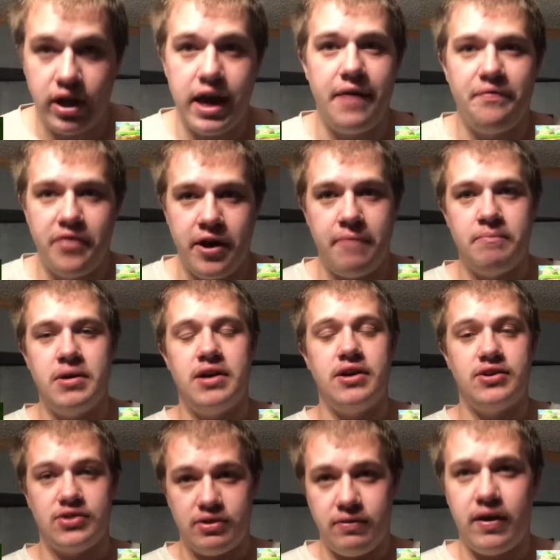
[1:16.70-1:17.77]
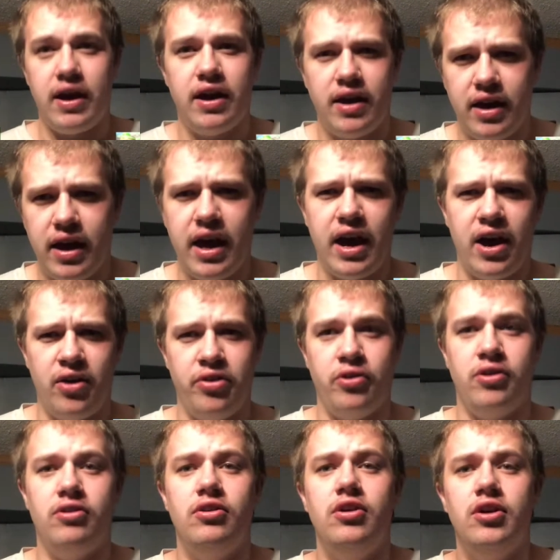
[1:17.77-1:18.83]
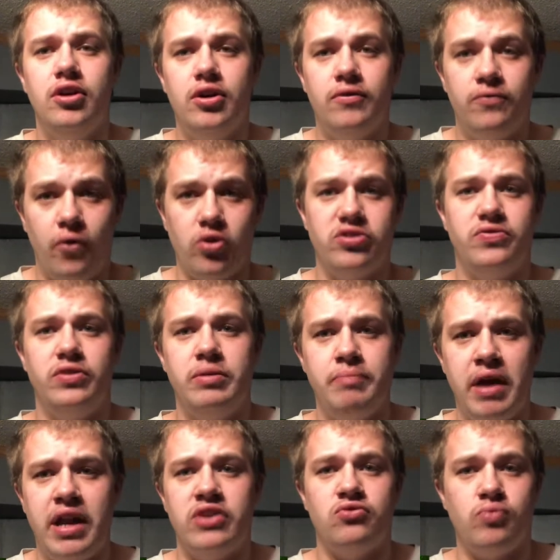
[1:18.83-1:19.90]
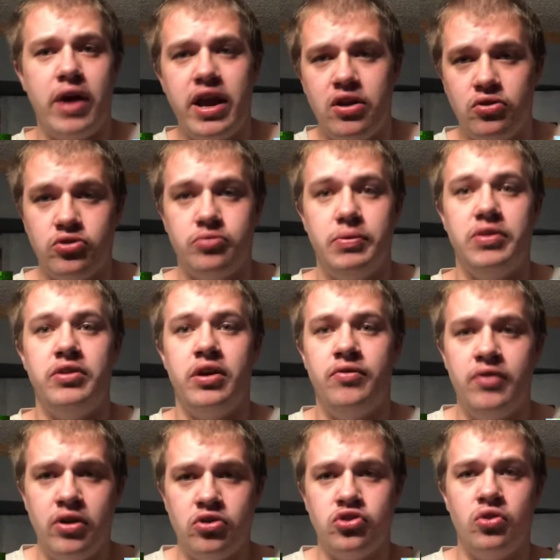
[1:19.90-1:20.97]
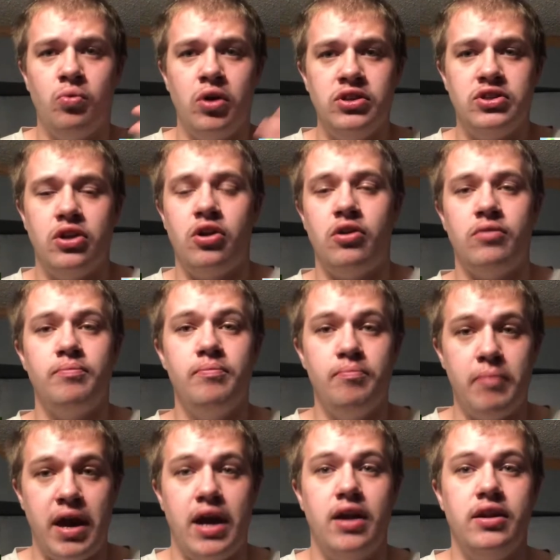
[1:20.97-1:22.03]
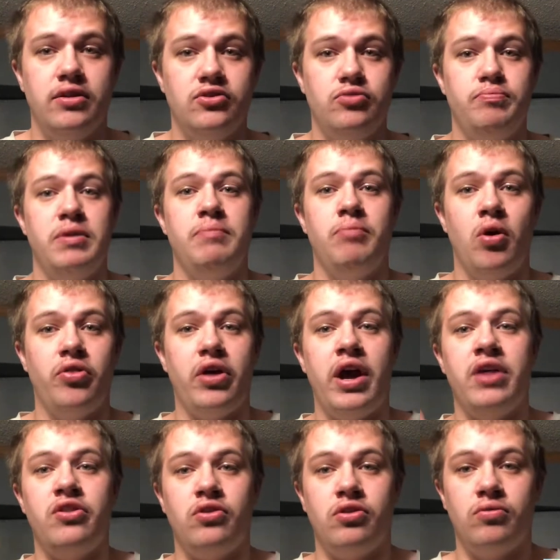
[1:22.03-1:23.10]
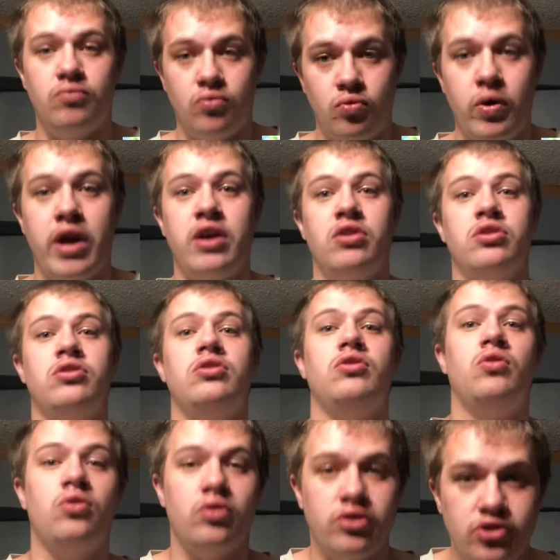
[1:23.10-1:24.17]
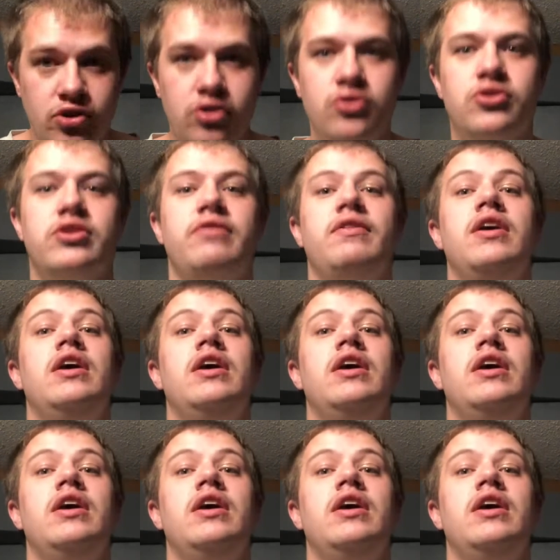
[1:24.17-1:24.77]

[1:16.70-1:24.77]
get them because of how they're forcefully made as regulars. But then there's the ones that are made to be both either regular or exclusive,